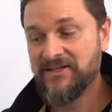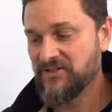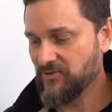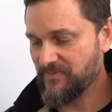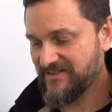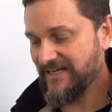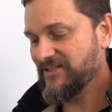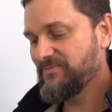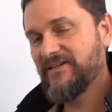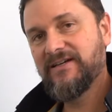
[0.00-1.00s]
So
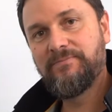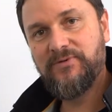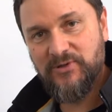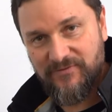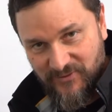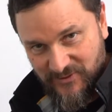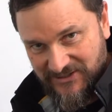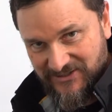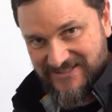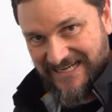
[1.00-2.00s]
besides being a beautiful
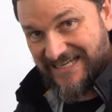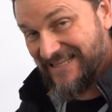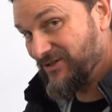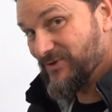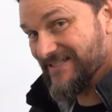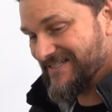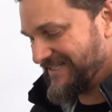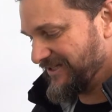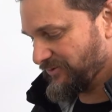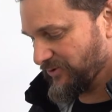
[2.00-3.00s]
clear tank that you can
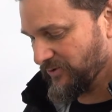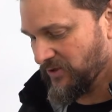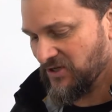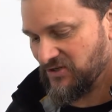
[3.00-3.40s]
see through,